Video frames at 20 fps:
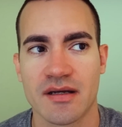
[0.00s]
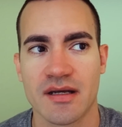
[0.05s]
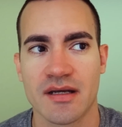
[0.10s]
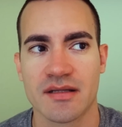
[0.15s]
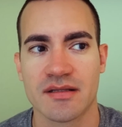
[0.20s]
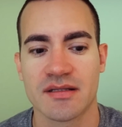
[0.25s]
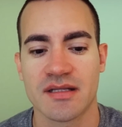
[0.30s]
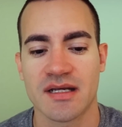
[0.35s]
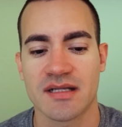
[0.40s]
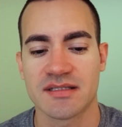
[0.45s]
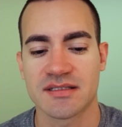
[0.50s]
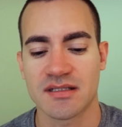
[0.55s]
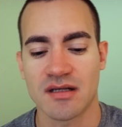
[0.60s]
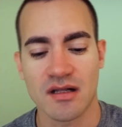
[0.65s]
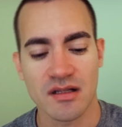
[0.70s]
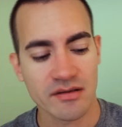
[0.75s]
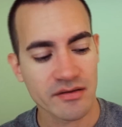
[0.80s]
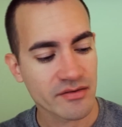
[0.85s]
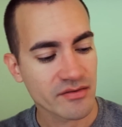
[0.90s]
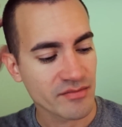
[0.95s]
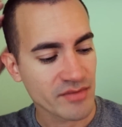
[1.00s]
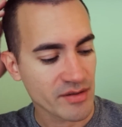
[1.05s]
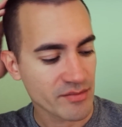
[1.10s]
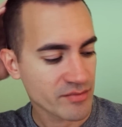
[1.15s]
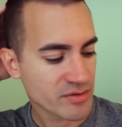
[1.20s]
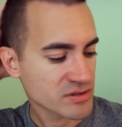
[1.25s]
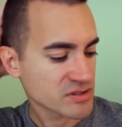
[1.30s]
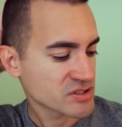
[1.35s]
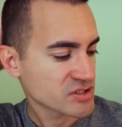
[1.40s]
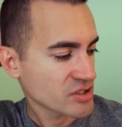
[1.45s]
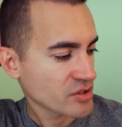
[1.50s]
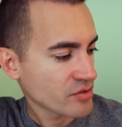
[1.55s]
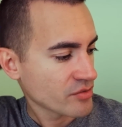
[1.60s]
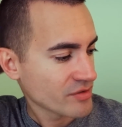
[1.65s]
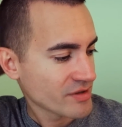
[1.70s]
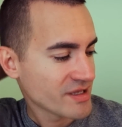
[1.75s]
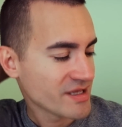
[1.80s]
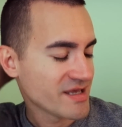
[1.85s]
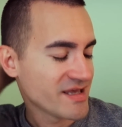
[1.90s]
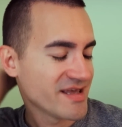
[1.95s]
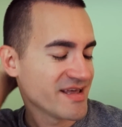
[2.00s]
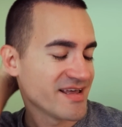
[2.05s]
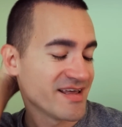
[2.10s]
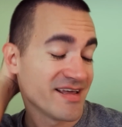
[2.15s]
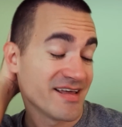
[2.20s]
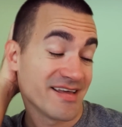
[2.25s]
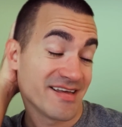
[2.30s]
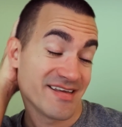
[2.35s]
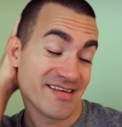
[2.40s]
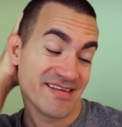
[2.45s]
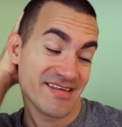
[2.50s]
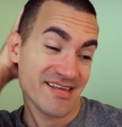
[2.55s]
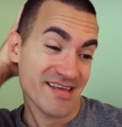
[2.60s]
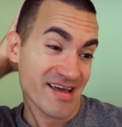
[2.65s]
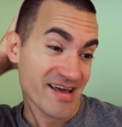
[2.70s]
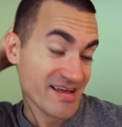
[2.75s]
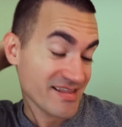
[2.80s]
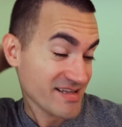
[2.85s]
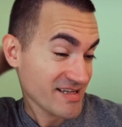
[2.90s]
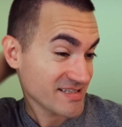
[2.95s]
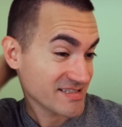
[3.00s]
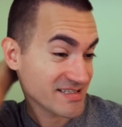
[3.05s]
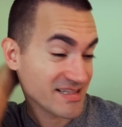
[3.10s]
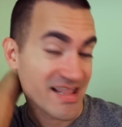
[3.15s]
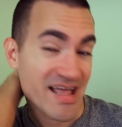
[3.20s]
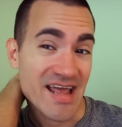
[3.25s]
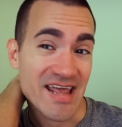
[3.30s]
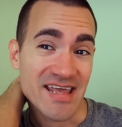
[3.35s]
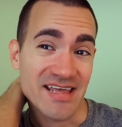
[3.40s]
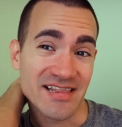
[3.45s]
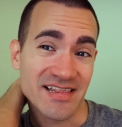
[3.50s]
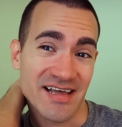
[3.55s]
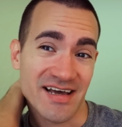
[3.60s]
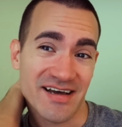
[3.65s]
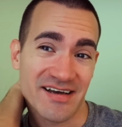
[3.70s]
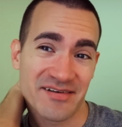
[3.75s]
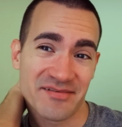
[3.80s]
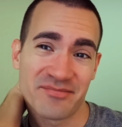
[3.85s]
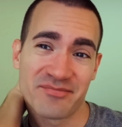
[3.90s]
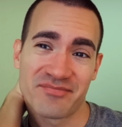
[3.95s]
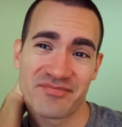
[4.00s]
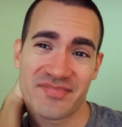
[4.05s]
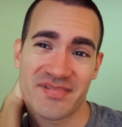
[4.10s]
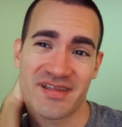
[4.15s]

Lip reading: And that's all I remember. So, yeah, that's Layla.